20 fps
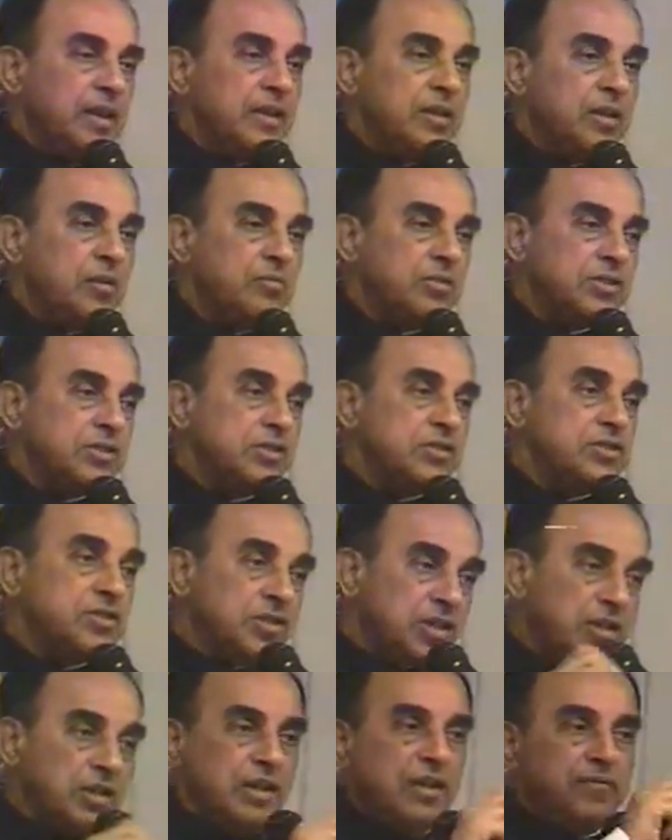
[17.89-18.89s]
Now, what is the
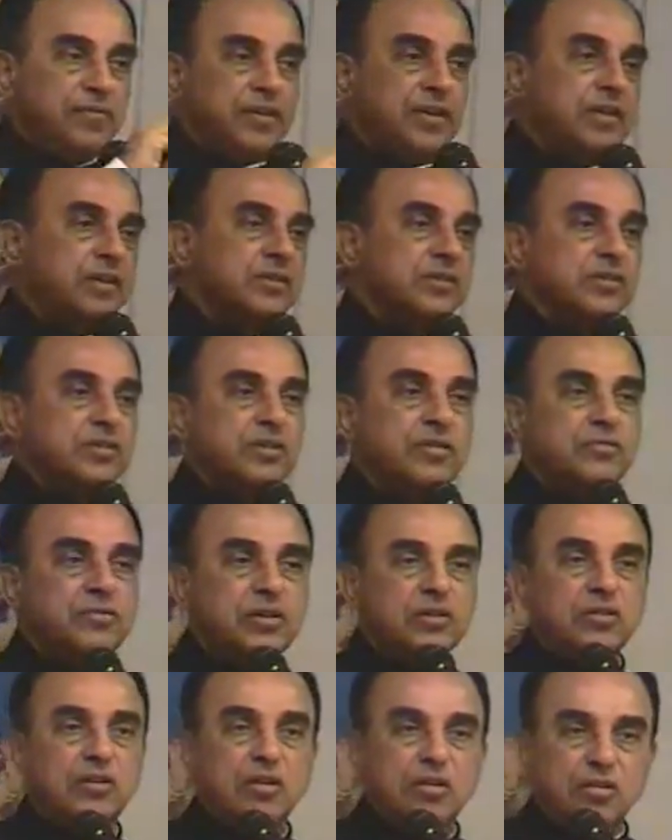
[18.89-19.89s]
significance of
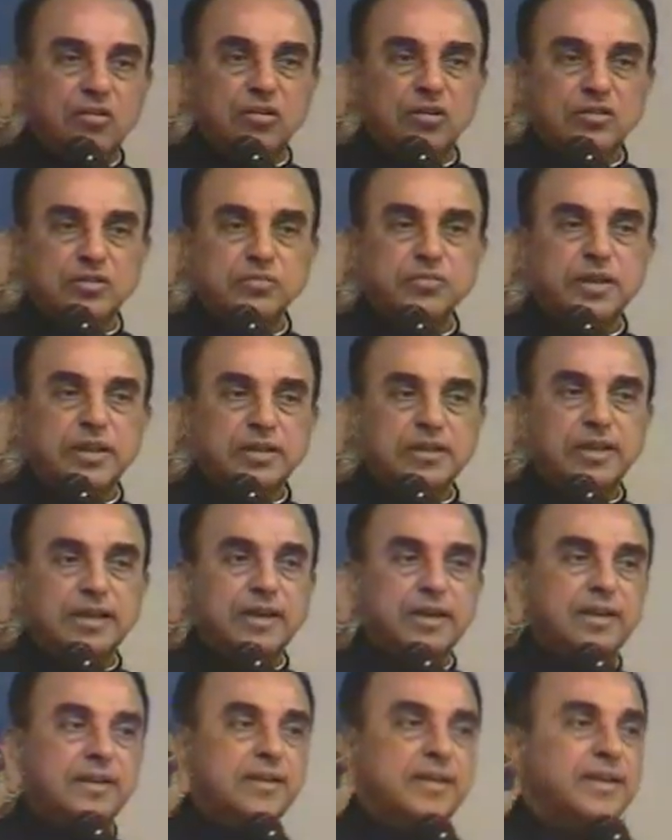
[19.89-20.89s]
the coral rocks being
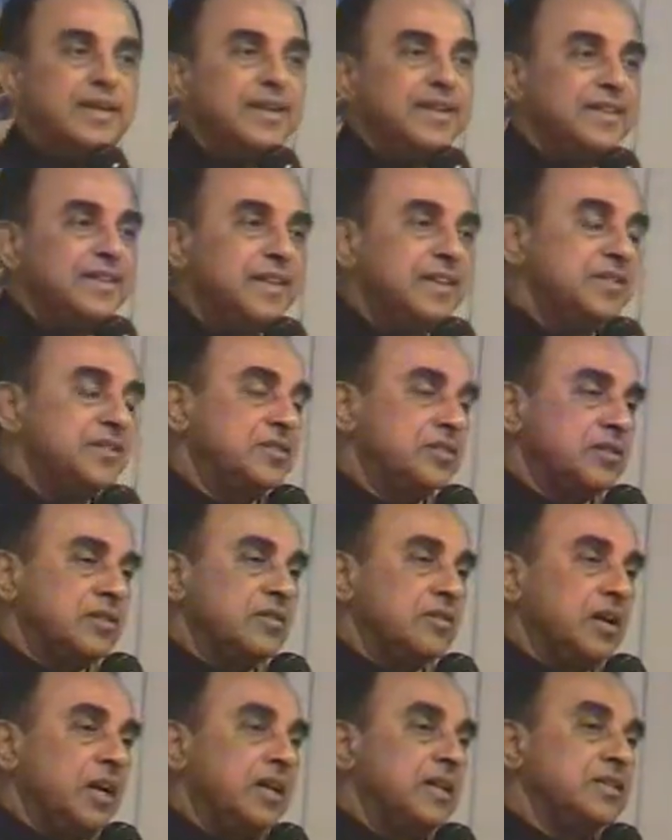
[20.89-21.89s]
there? This
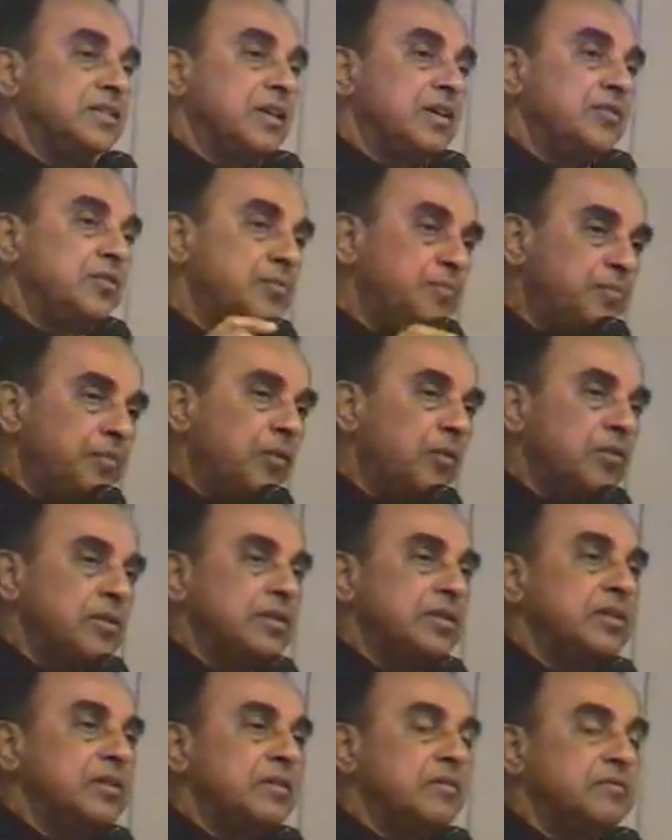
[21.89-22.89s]
is a
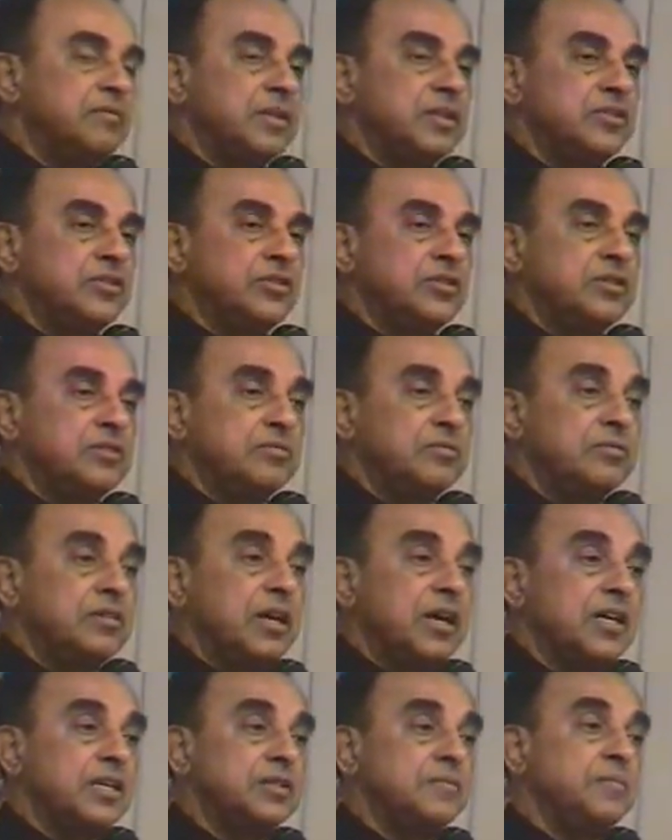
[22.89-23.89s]
report which
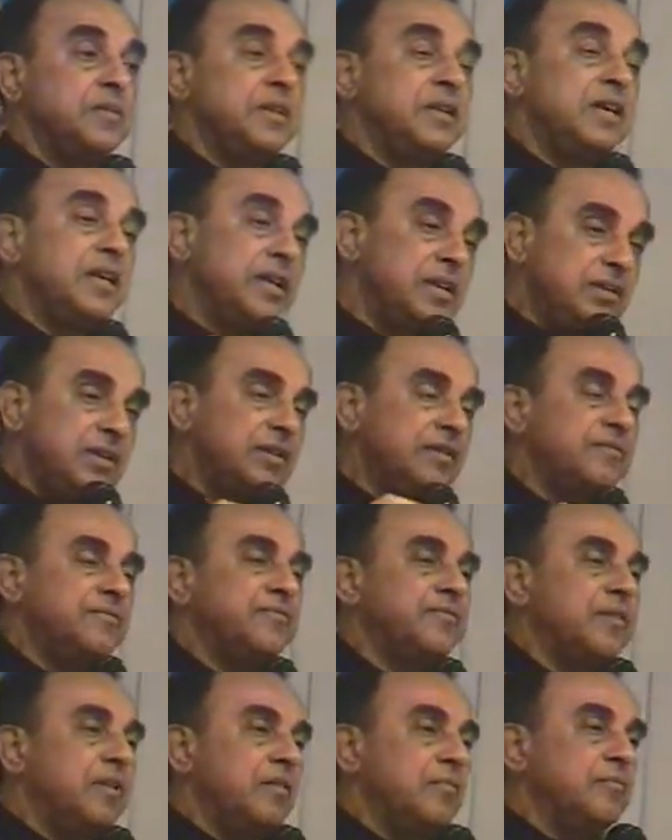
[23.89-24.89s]
has been
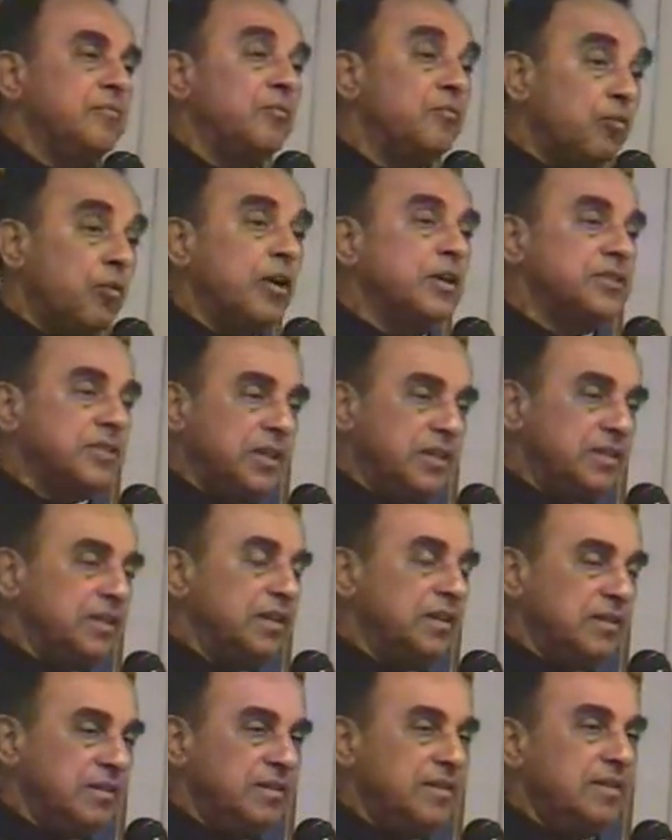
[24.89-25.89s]
was
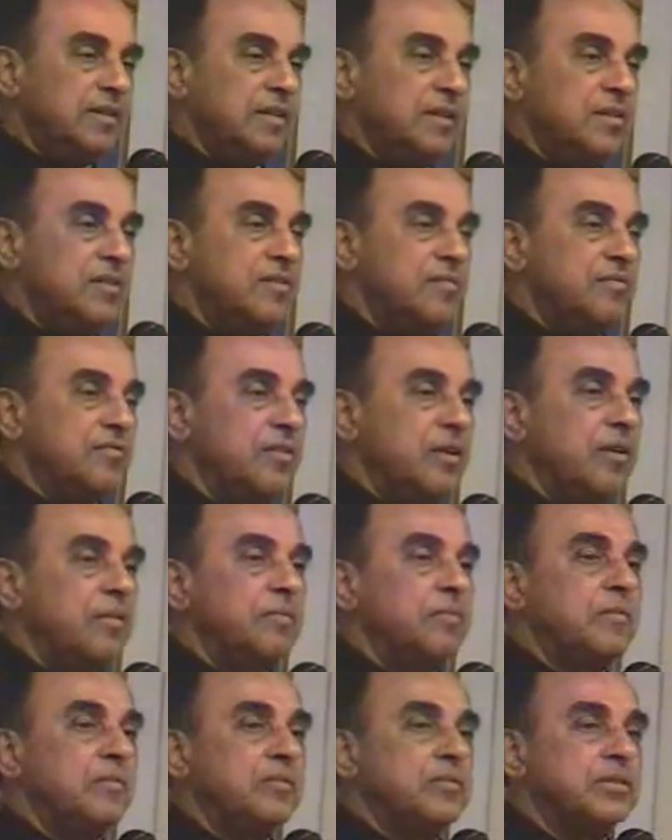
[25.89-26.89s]
hidden
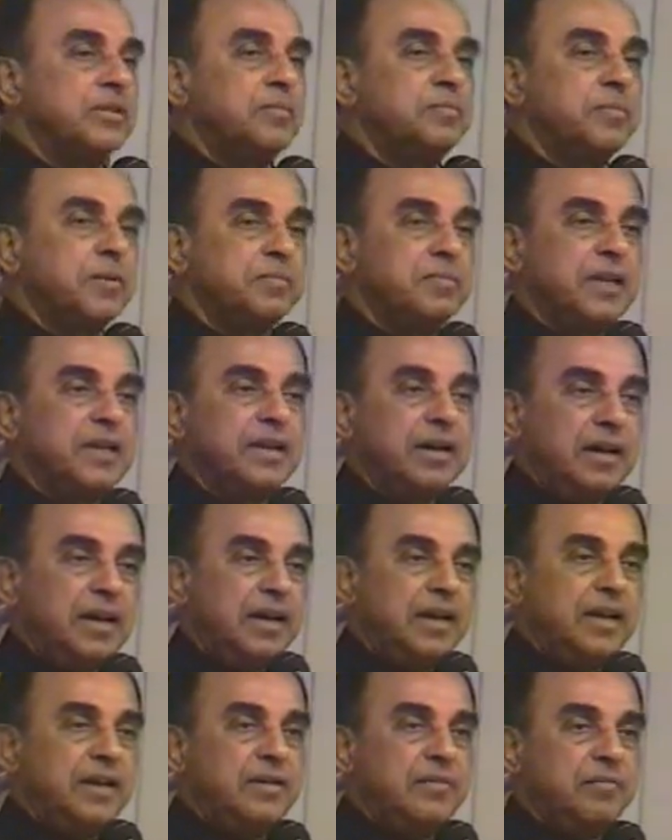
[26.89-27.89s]
from the public
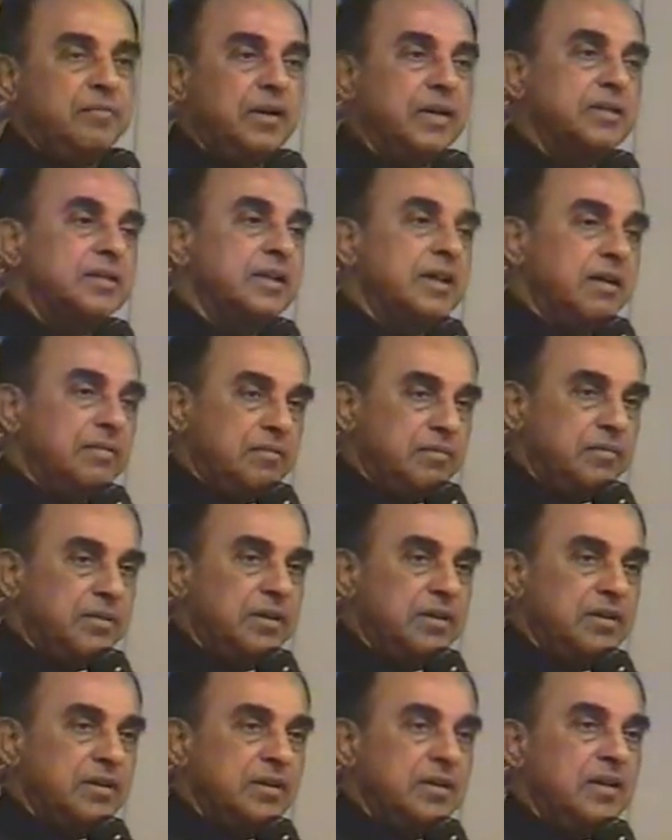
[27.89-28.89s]
eye by the
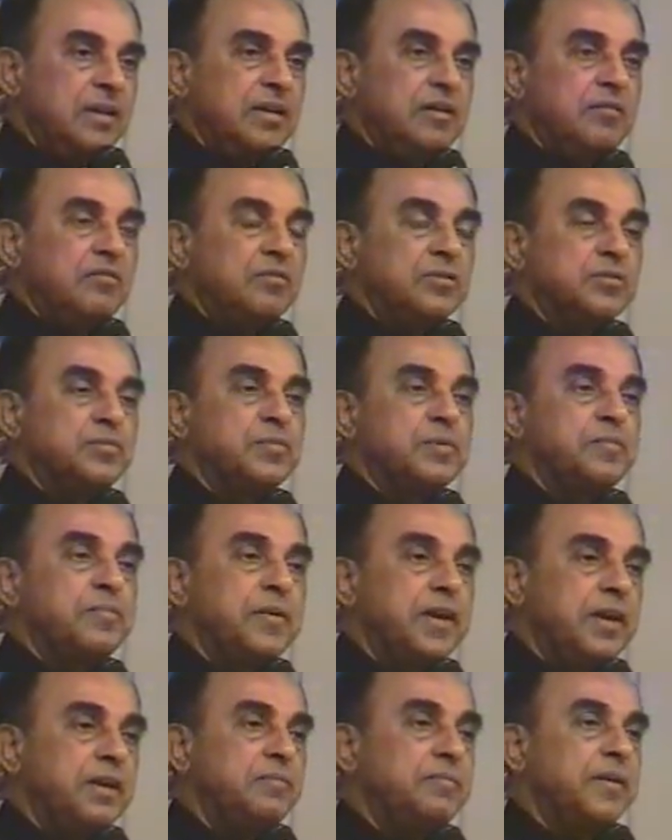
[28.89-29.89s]
government, was
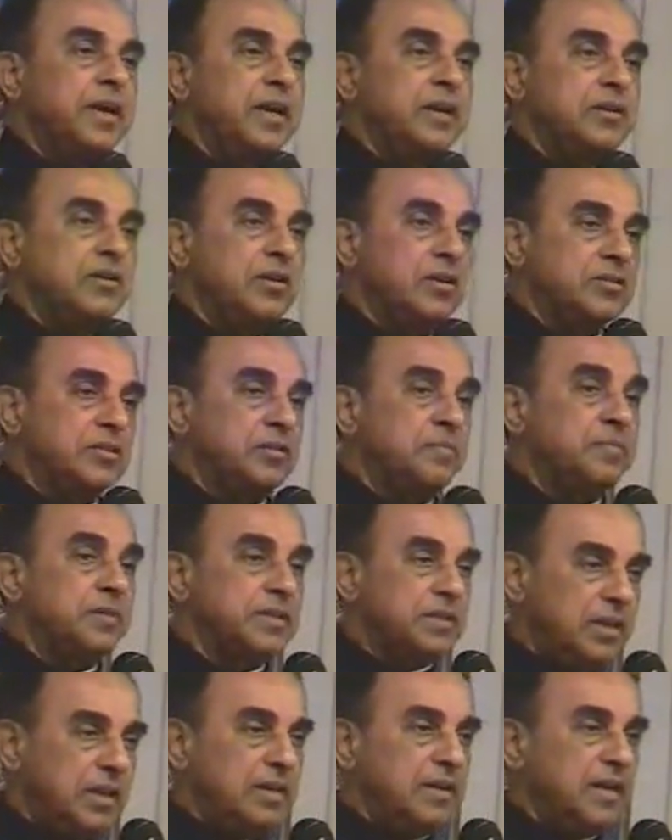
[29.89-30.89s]
prepared by Dr.
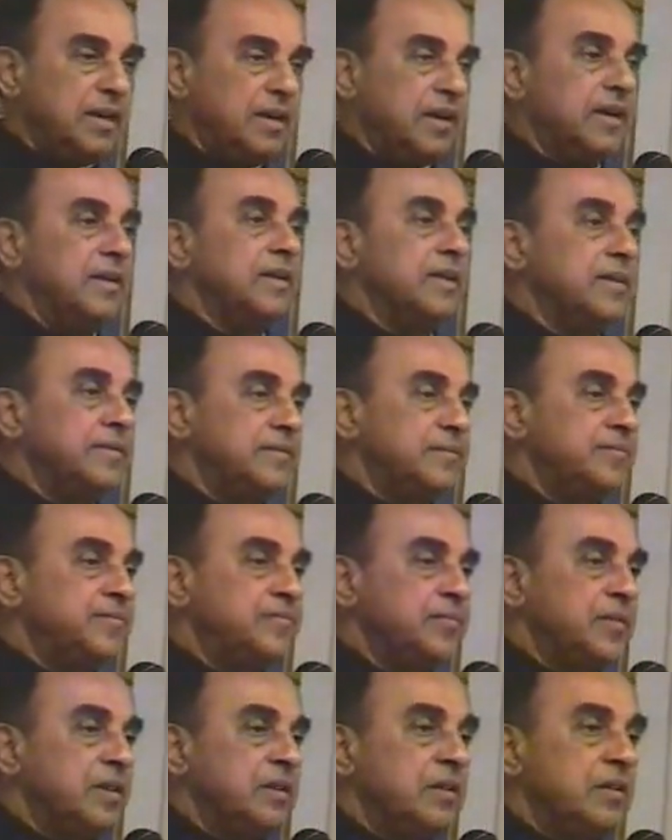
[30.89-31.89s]
Badri Narayanan,
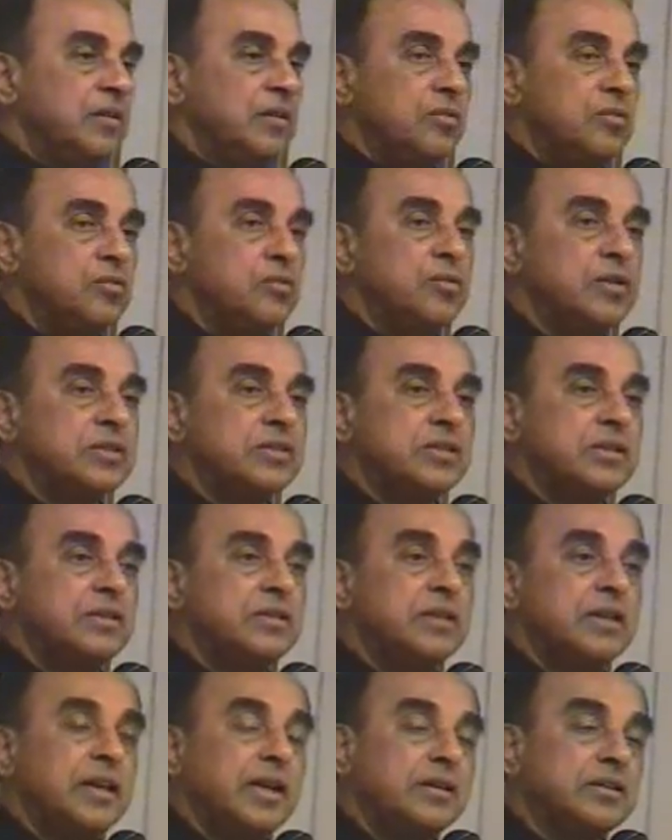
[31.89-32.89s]
who was the
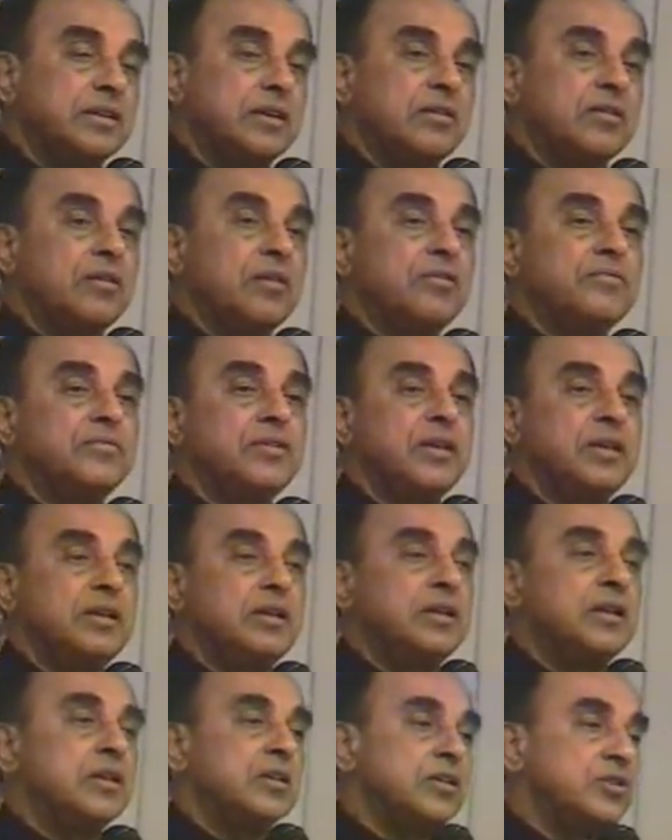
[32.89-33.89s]
director of
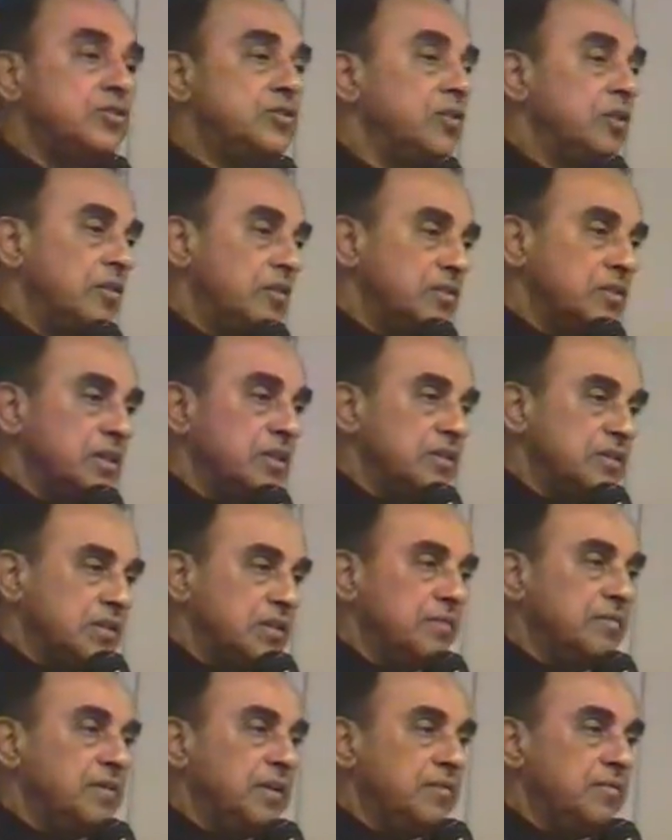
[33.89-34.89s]
the Geological
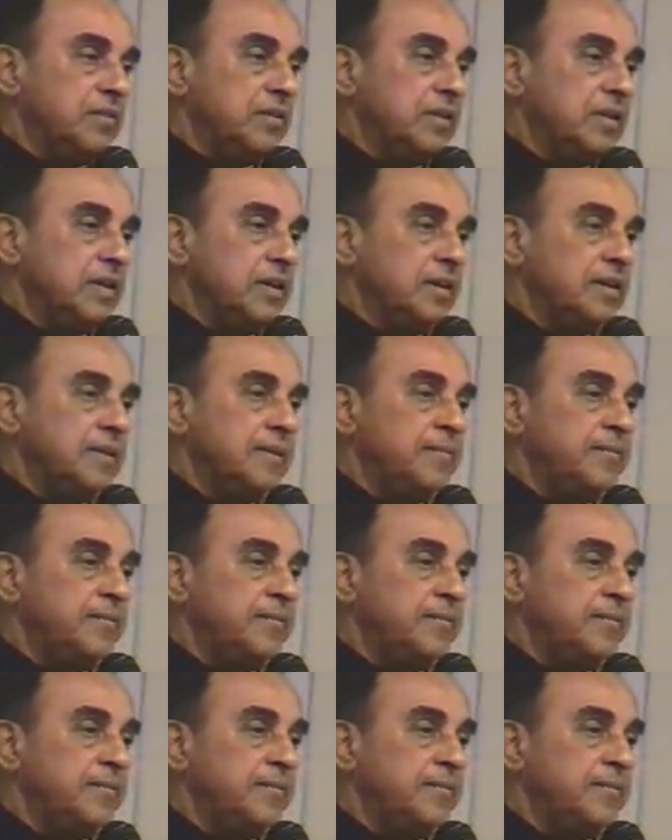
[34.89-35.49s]
Survey of India.